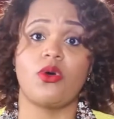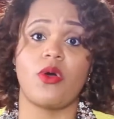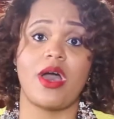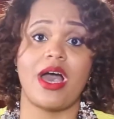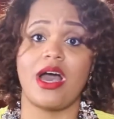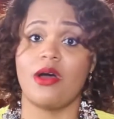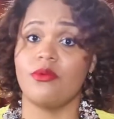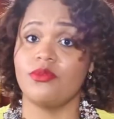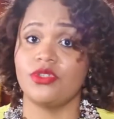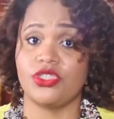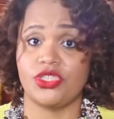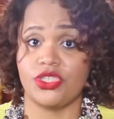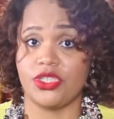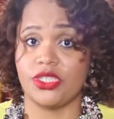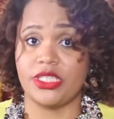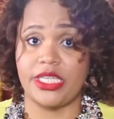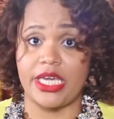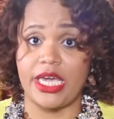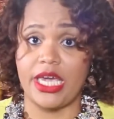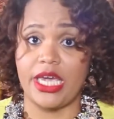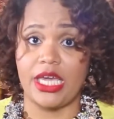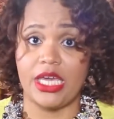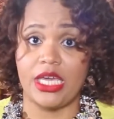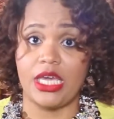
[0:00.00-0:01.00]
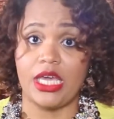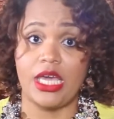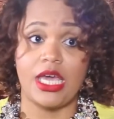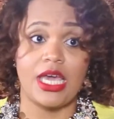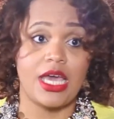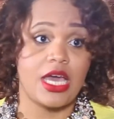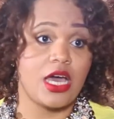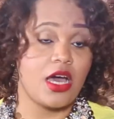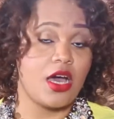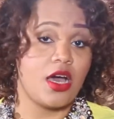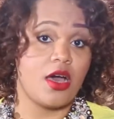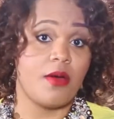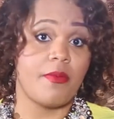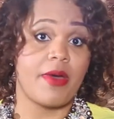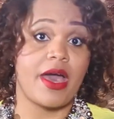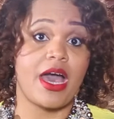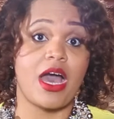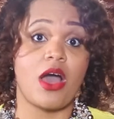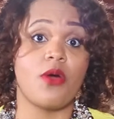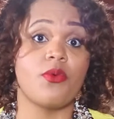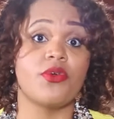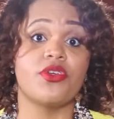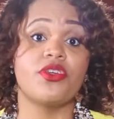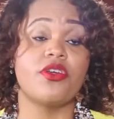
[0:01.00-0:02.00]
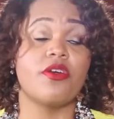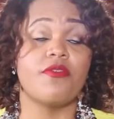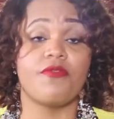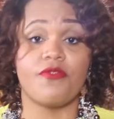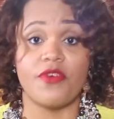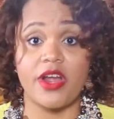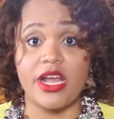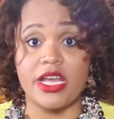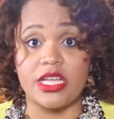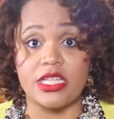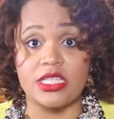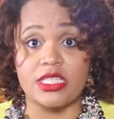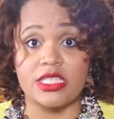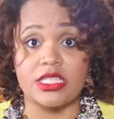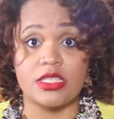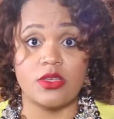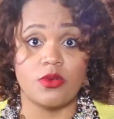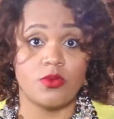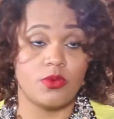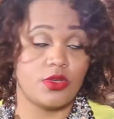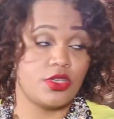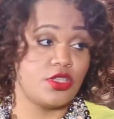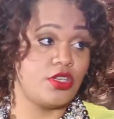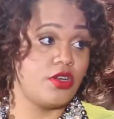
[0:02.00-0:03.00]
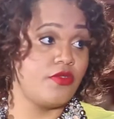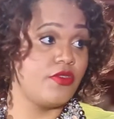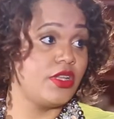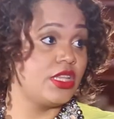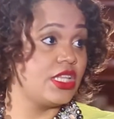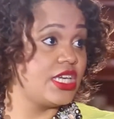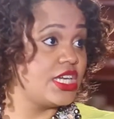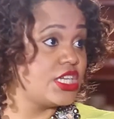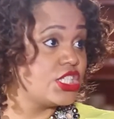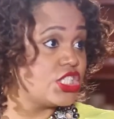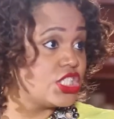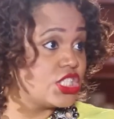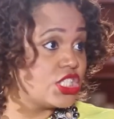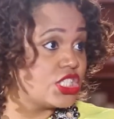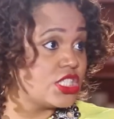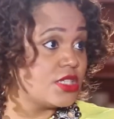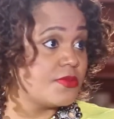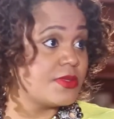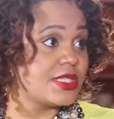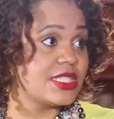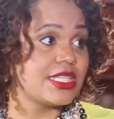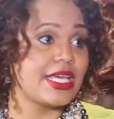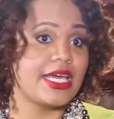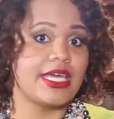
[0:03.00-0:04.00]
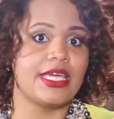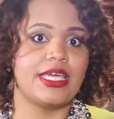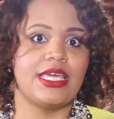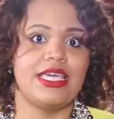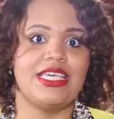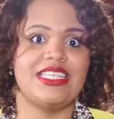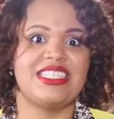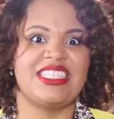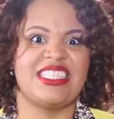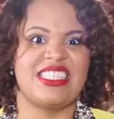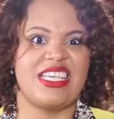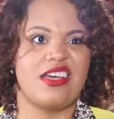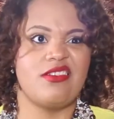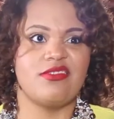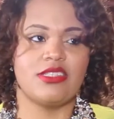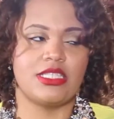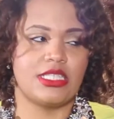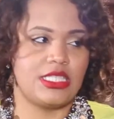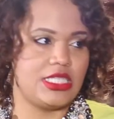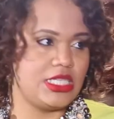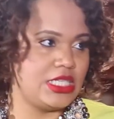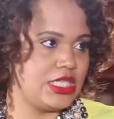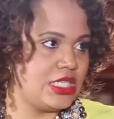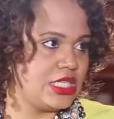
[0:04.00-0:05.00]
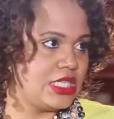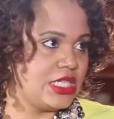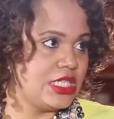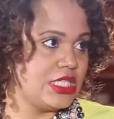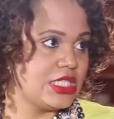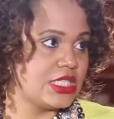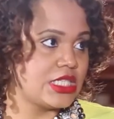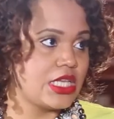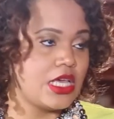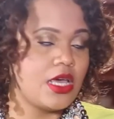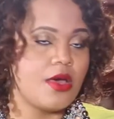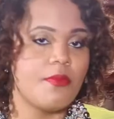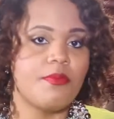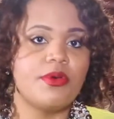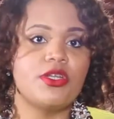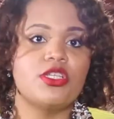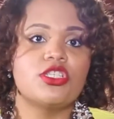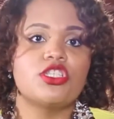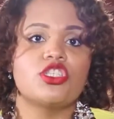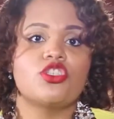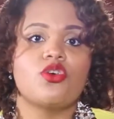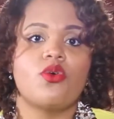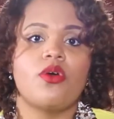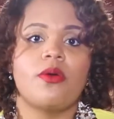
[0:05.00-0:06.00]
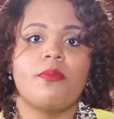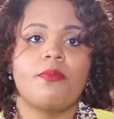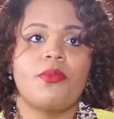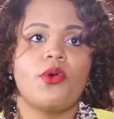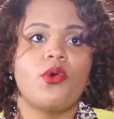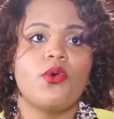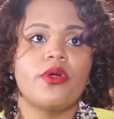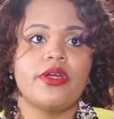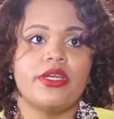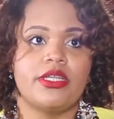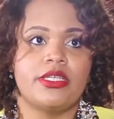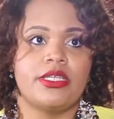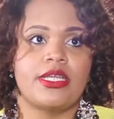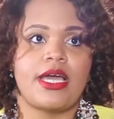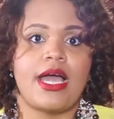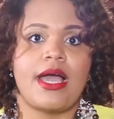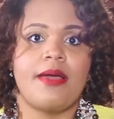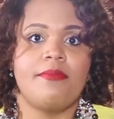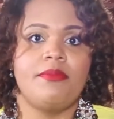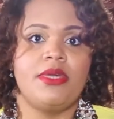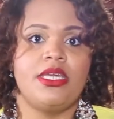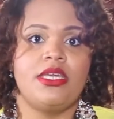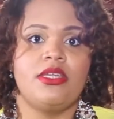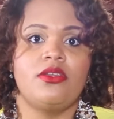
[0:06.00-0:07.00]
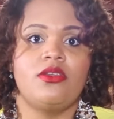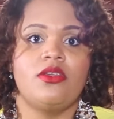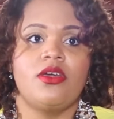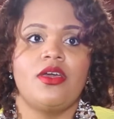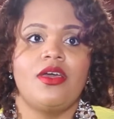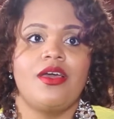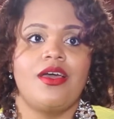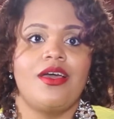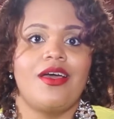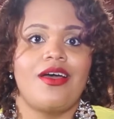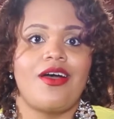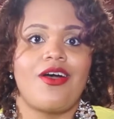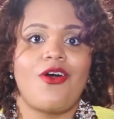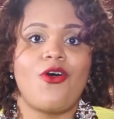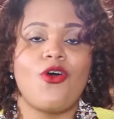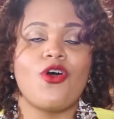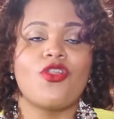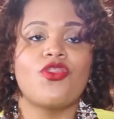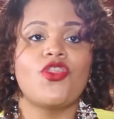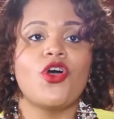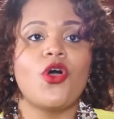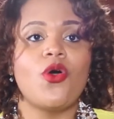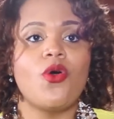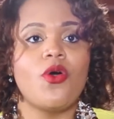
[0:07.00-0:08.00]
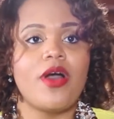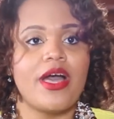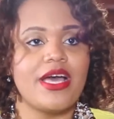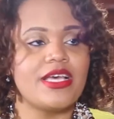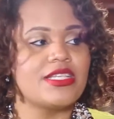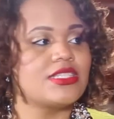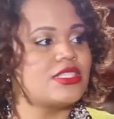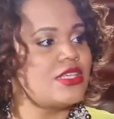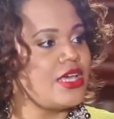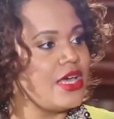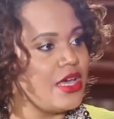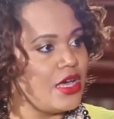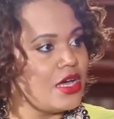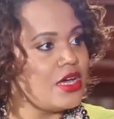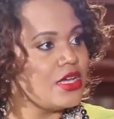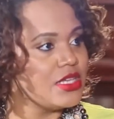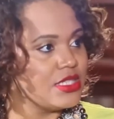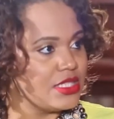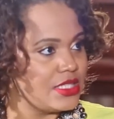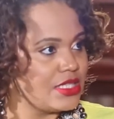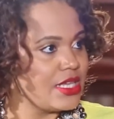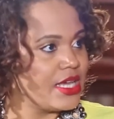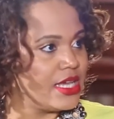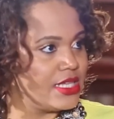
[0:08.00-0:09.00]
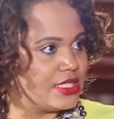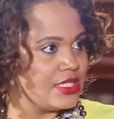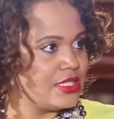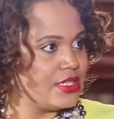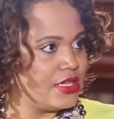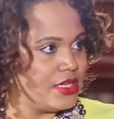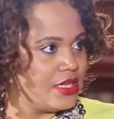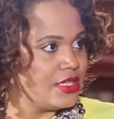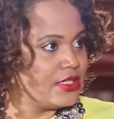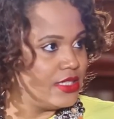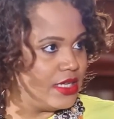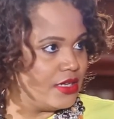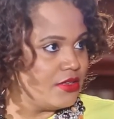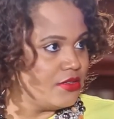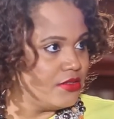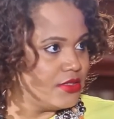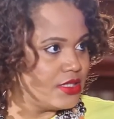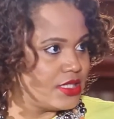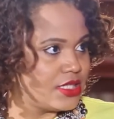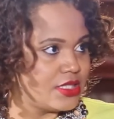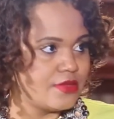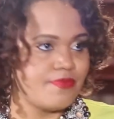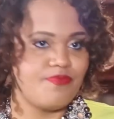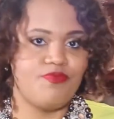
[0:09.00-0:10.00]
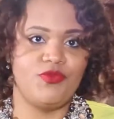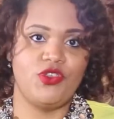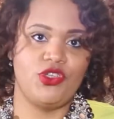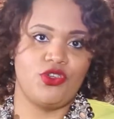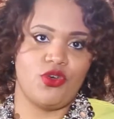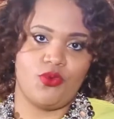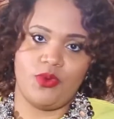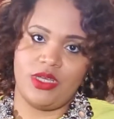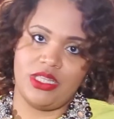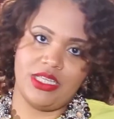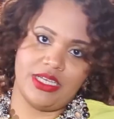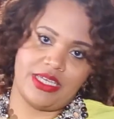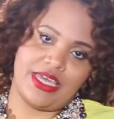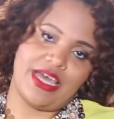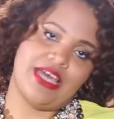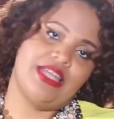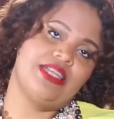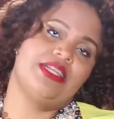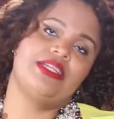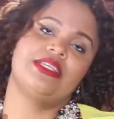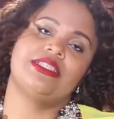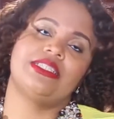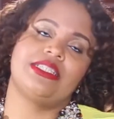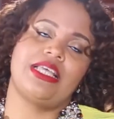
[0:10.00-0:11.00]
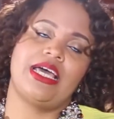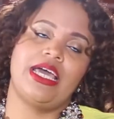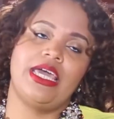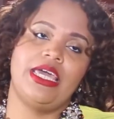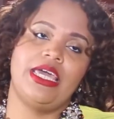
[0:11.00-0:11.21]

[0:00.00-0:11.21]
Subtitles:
How was your day? How are your friends? What are your relationships like? It sounds tedious, but it's so important. I mean, although as adults, we look at it as